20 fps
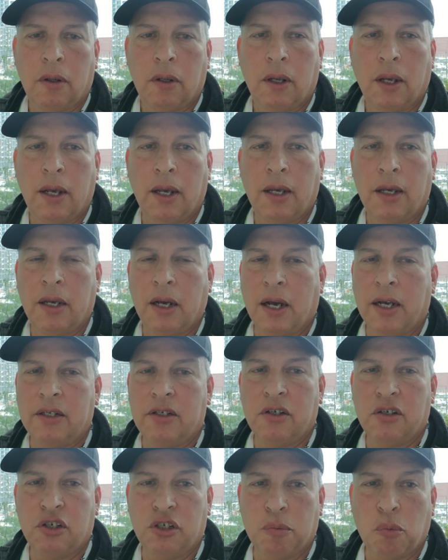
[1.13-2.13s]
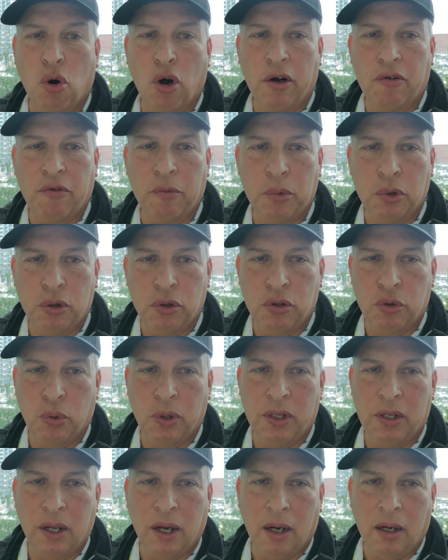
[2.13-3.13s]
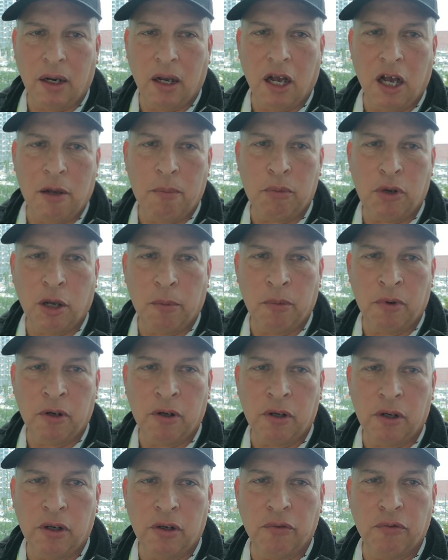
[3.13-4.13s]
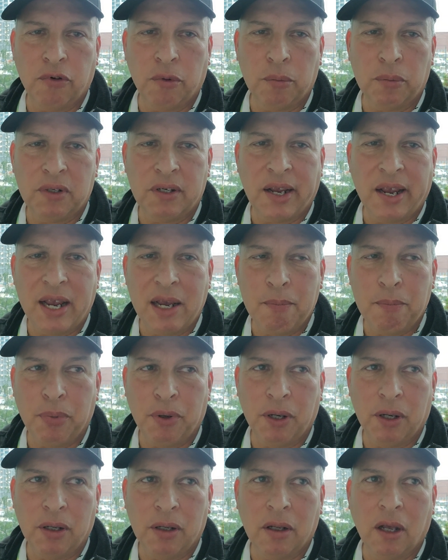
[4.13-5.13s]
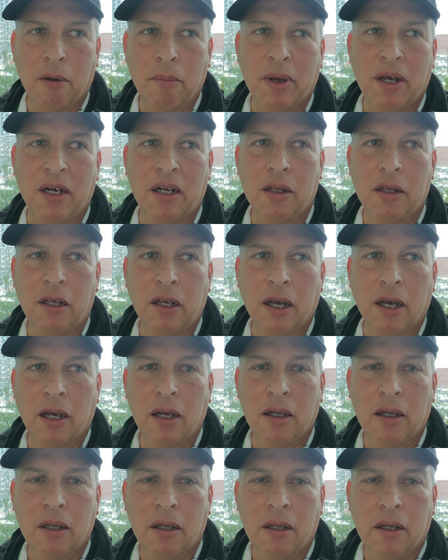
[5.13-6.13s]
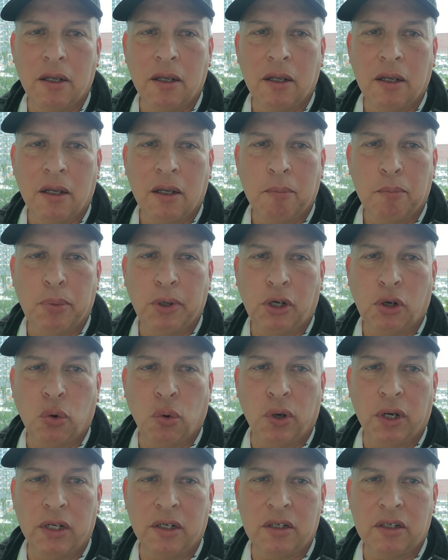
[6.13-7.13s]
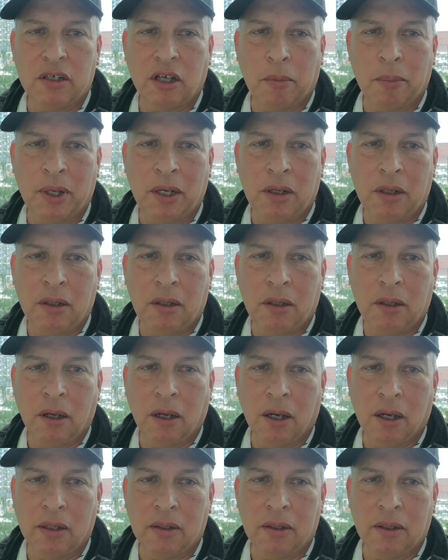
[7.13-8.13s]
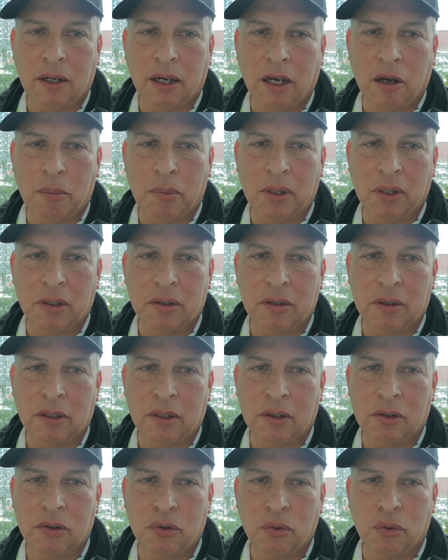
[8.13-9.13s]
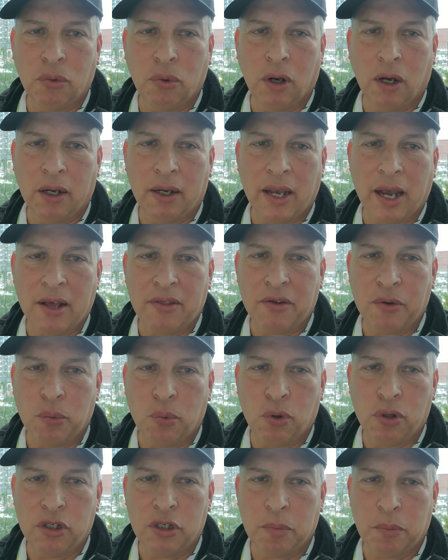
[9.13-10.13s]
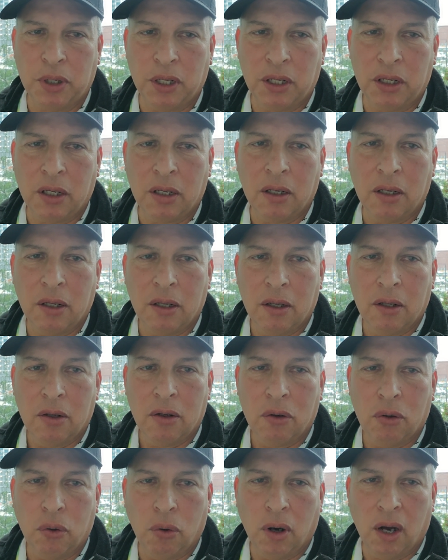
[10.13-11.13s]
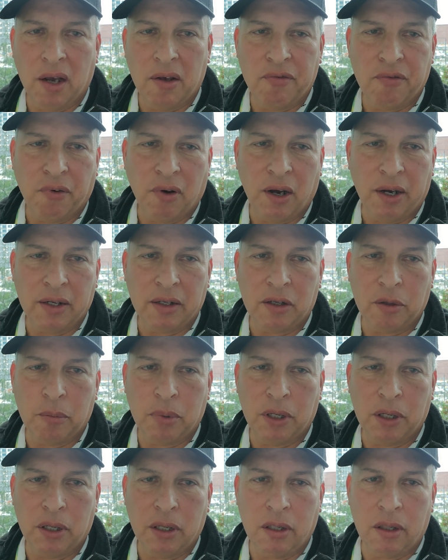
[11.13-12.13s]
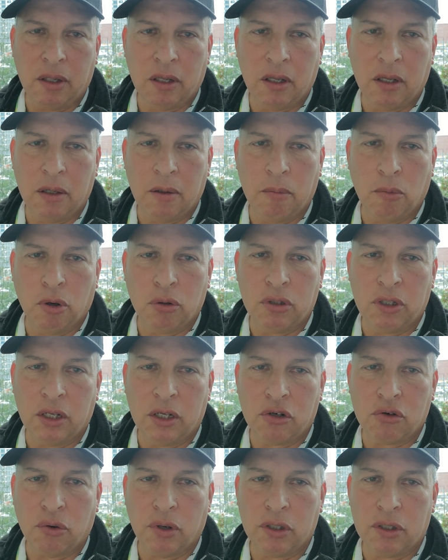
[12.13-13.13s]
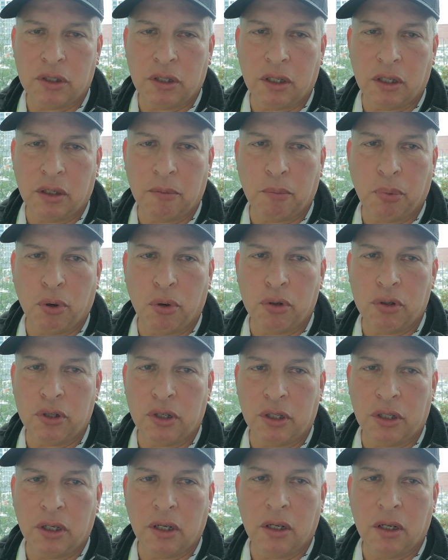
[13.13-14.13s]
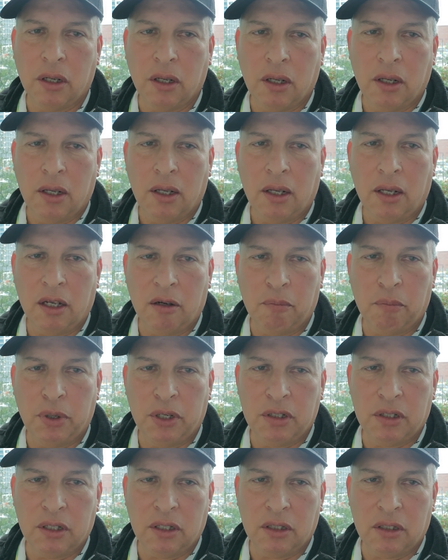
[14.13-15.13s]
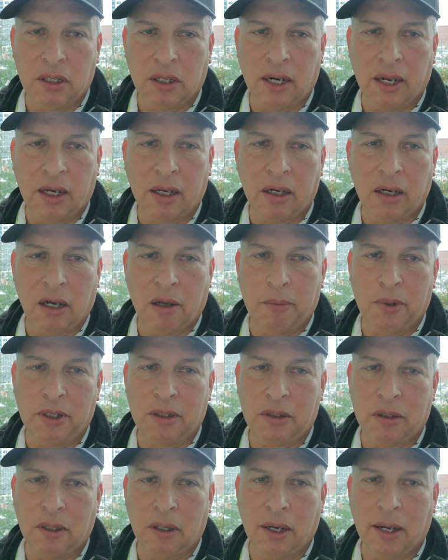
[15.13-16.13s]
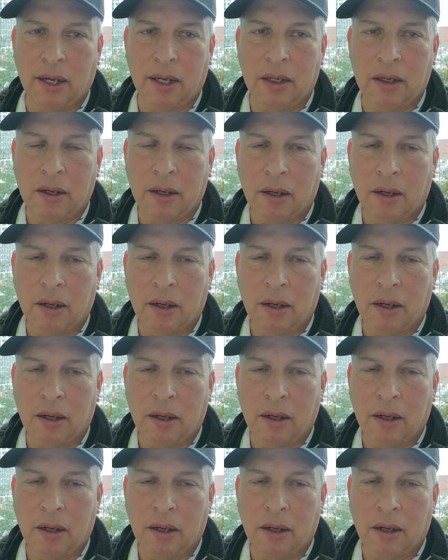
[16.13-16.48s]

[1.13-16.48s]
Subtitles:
Hey guys, this is Mark from Newsweed.com coming to you from Tampa. I'm at a Bitcoin summit. Today I'll be listening to Kathy Wood speak, who I find to be the most interesting person in business and economics today.